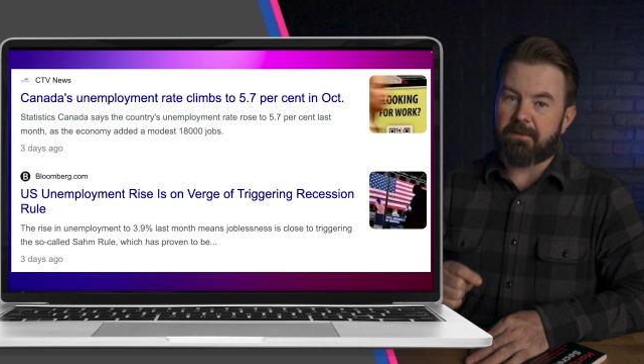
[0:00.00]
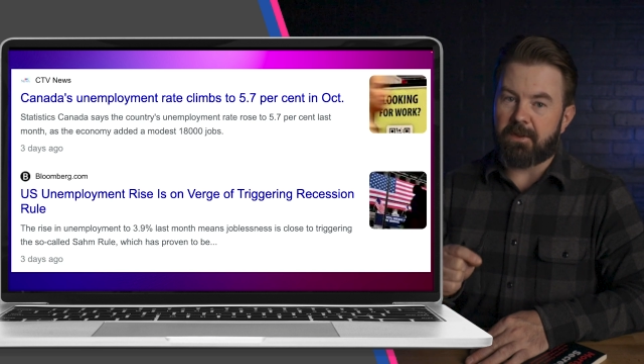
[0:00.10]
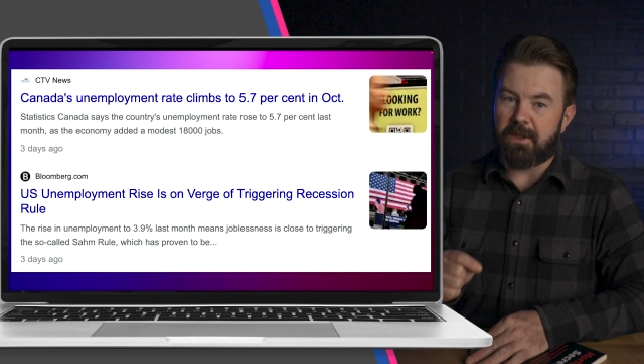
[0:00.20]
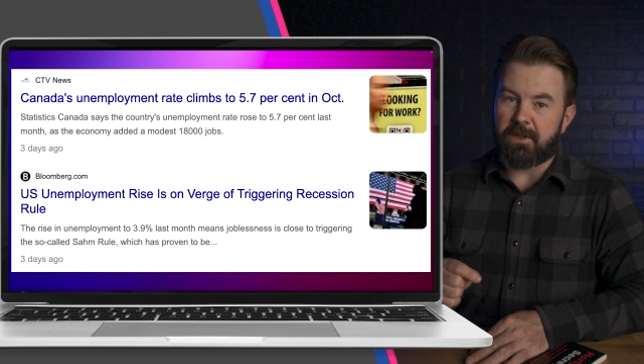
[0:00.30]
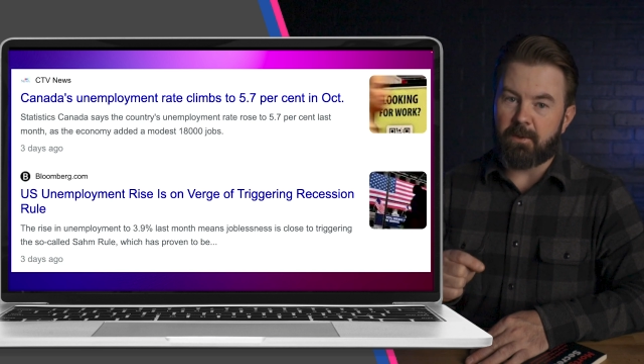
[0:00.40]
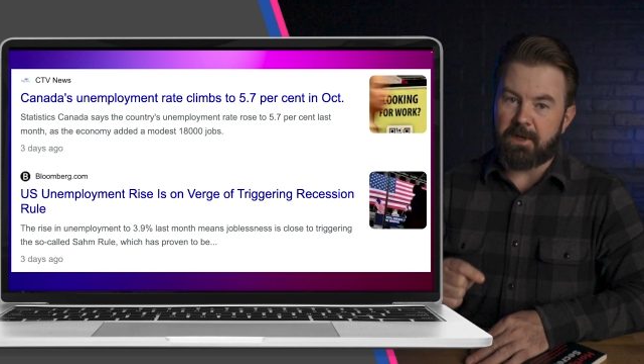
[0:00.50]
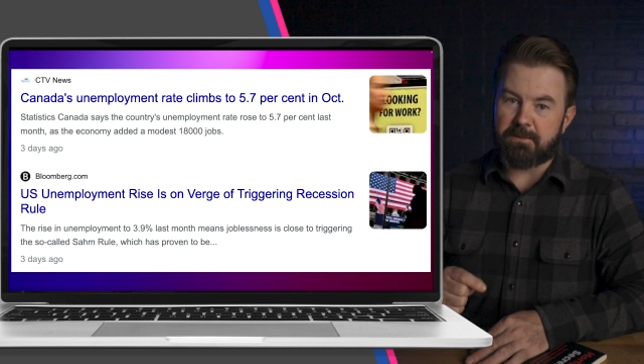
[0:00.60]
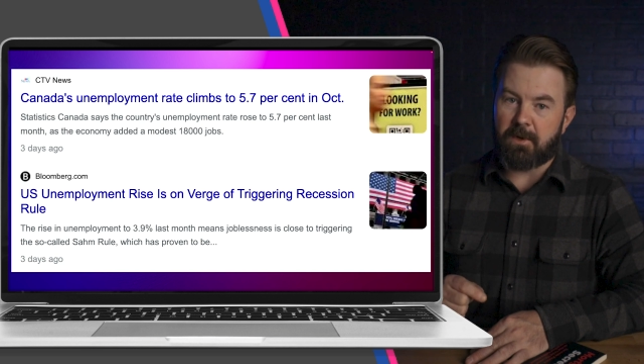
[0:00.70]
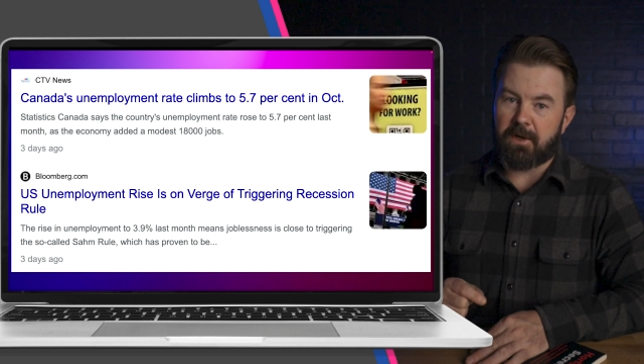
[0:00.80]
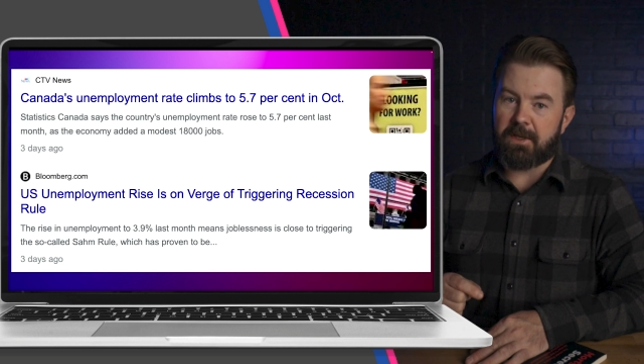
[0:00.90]
for the
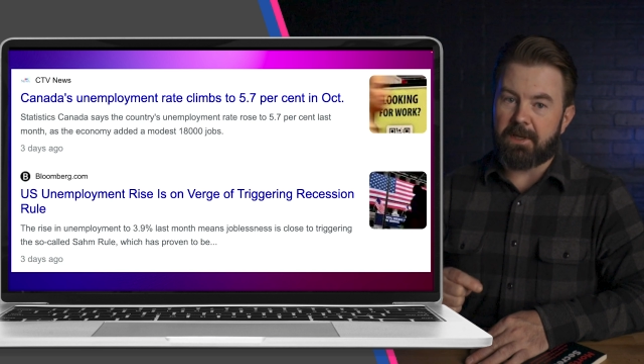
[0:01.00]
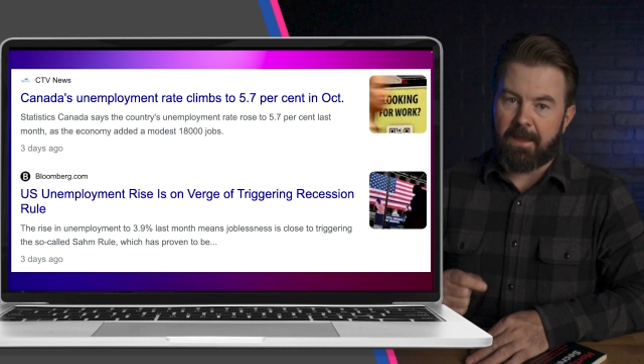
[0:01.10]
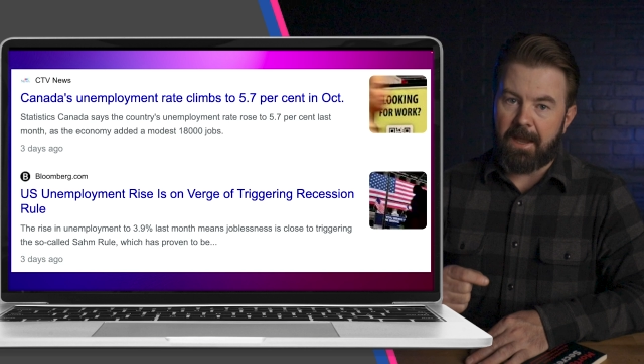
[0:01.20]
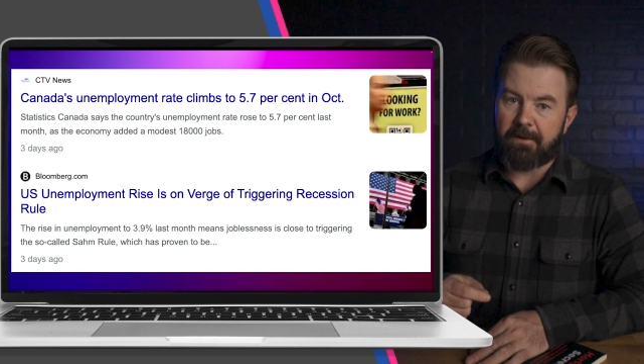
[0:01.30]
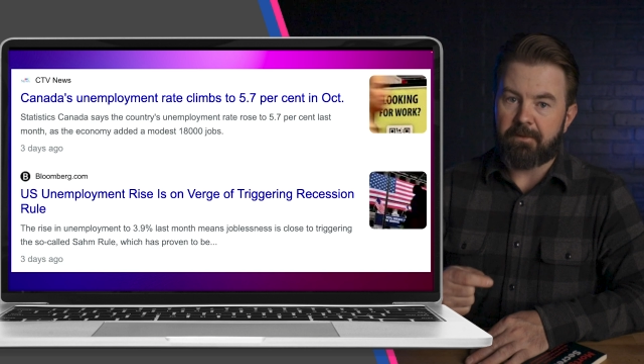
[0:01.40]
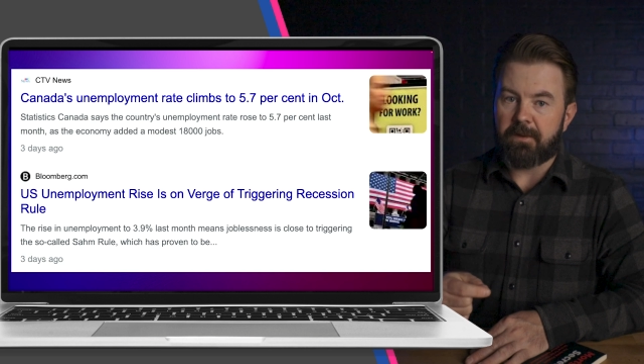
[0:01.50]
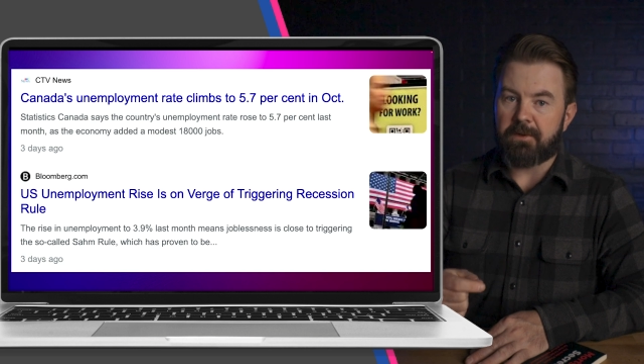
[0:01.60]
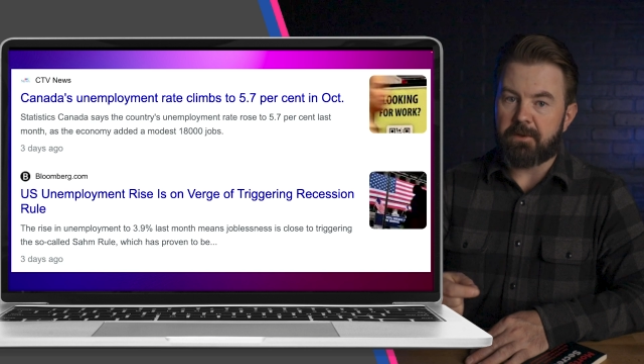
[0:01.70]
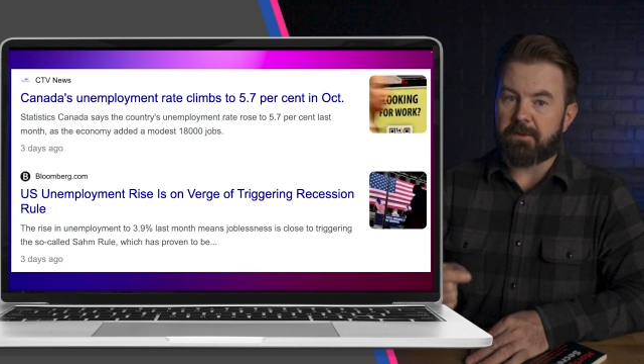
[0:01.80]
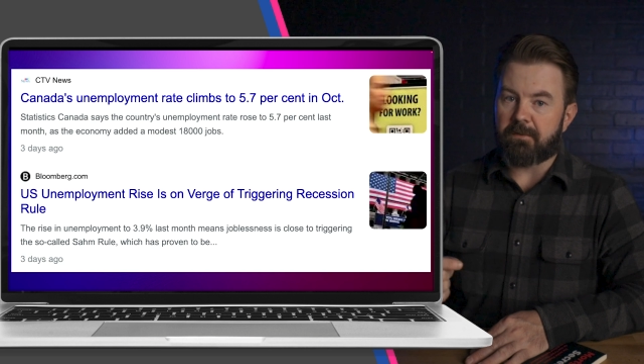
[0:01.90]
US market and for the
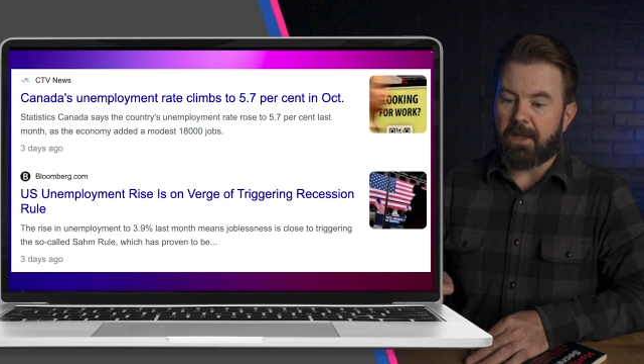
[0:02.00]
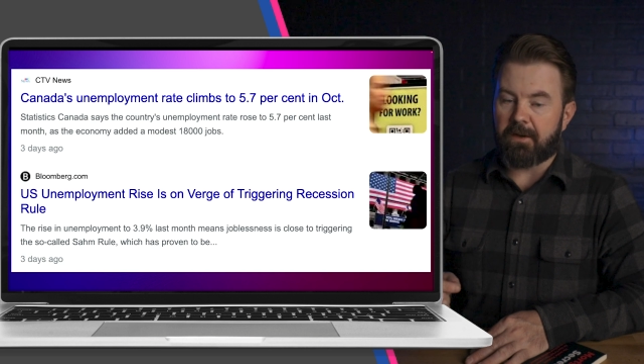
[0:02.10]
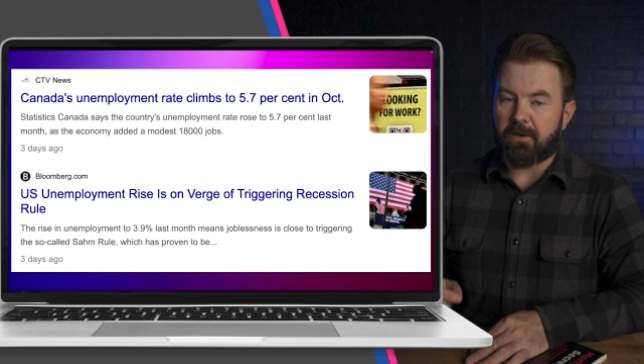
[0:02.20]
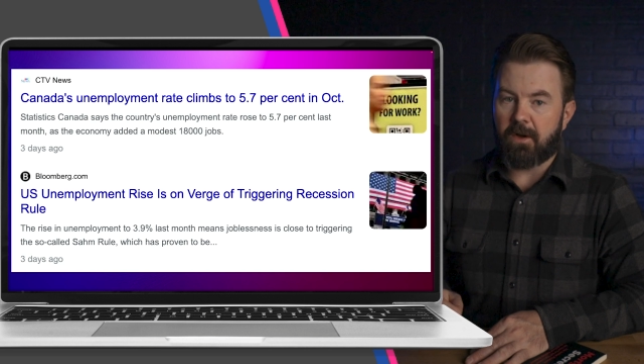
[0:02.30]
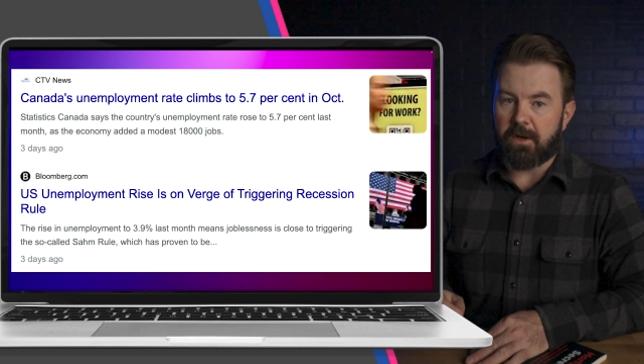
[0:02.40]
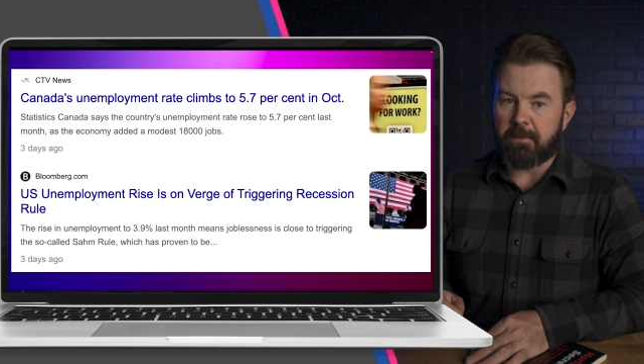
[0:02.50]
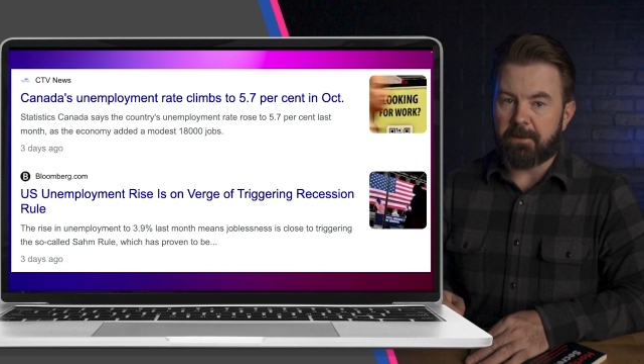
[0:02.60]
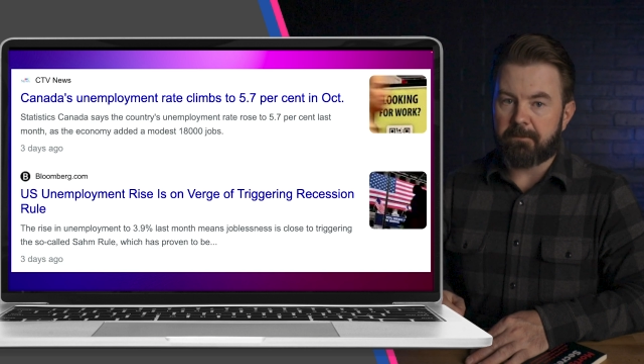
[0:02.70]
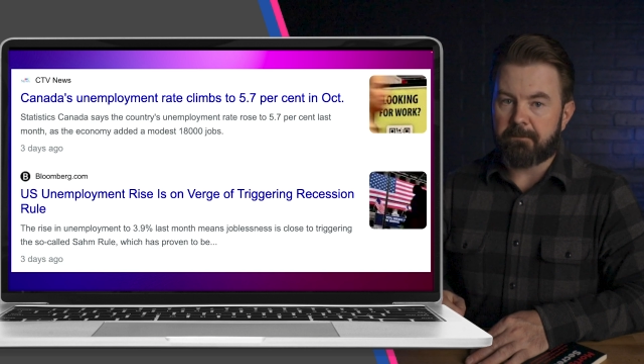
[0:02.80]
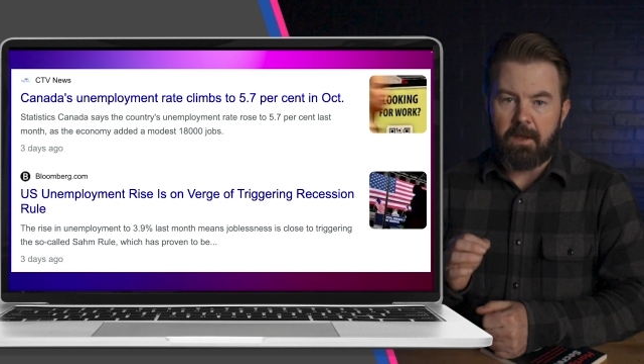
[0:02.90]
future of that economy.